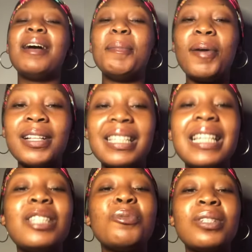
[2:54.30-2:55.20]
But
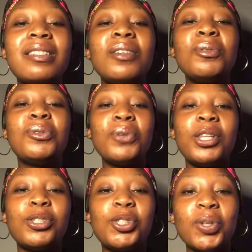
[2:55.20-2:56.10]
it will still do
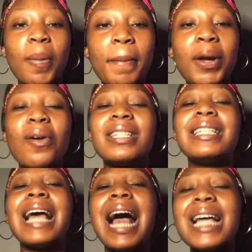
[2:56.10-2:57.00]
its job because
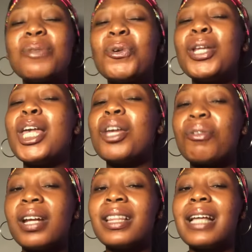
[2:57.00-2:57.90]
it has one
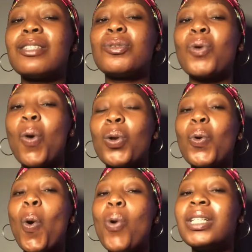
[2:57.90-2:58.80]
ingredient that is
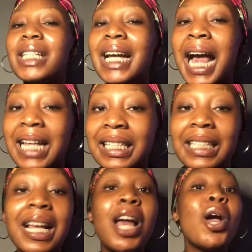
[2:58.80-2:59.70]
called kojic
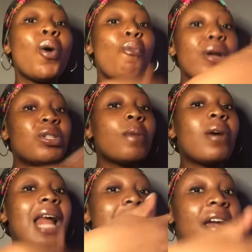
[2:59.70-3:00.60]
acid with some
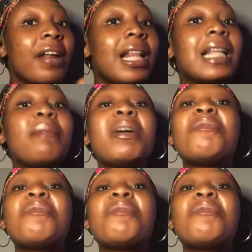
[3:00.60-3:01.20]
other ingredient that I've not